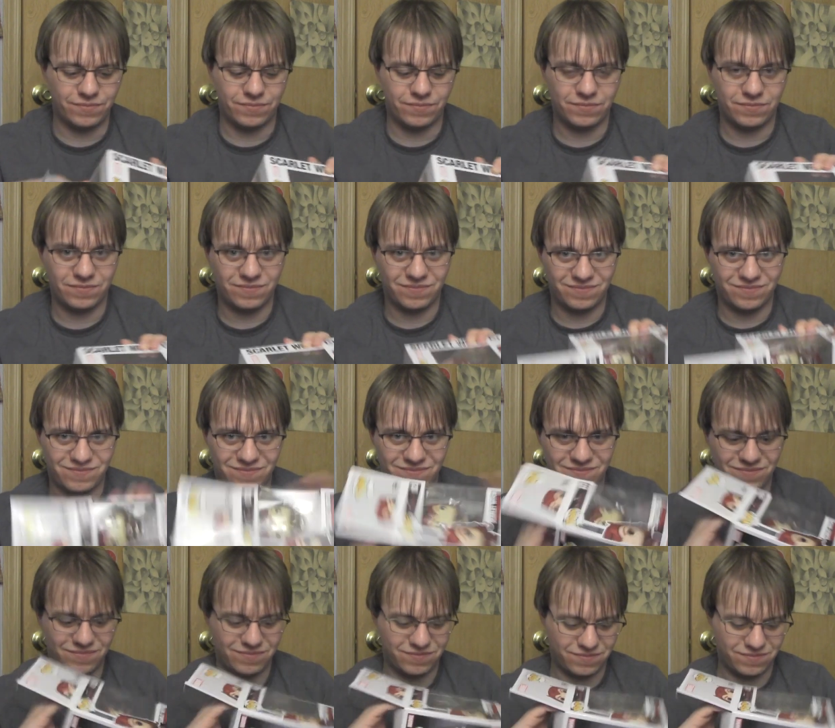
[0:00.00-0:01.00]

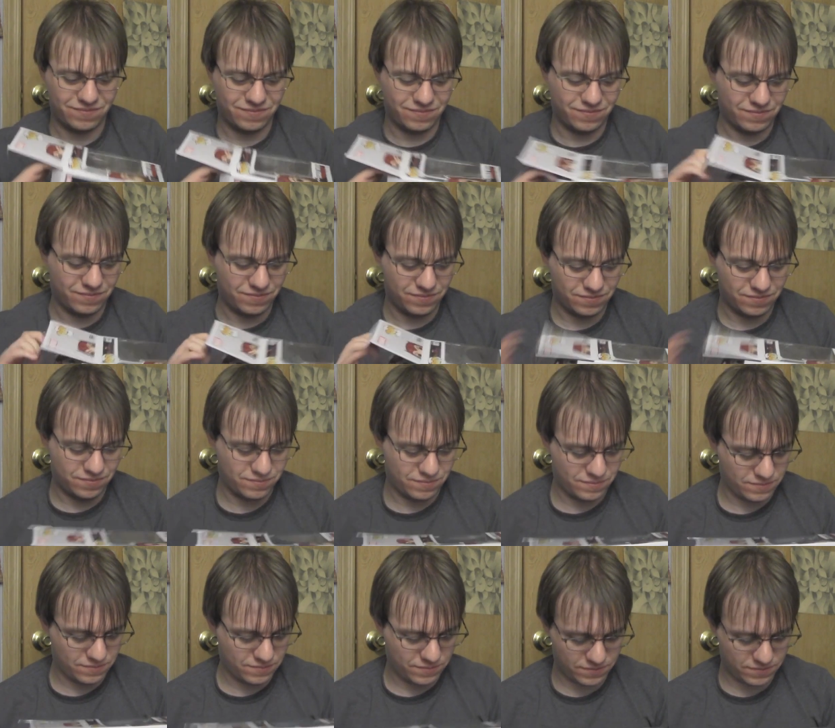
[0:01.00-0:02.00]

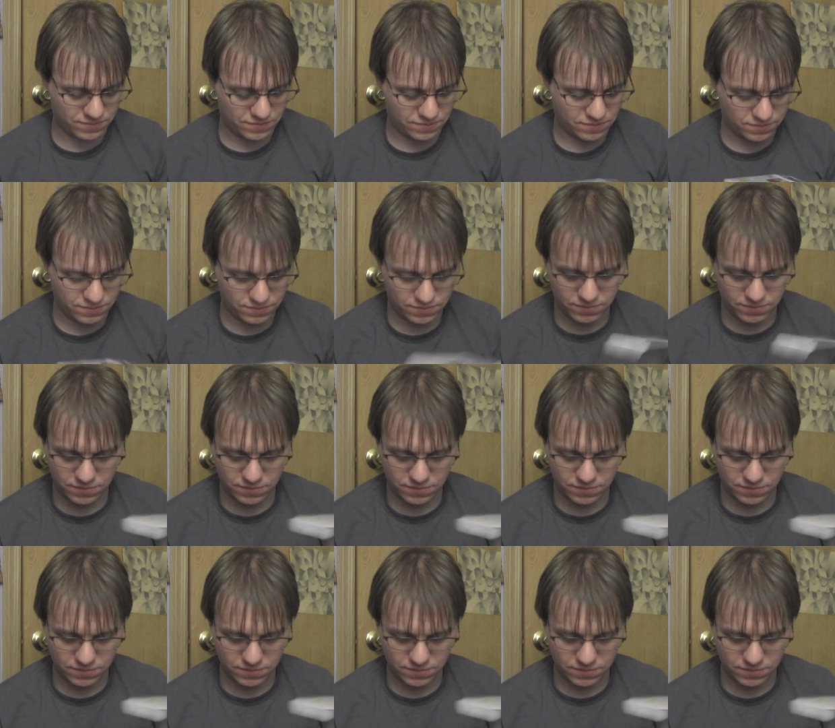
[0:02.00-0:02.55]
(silence)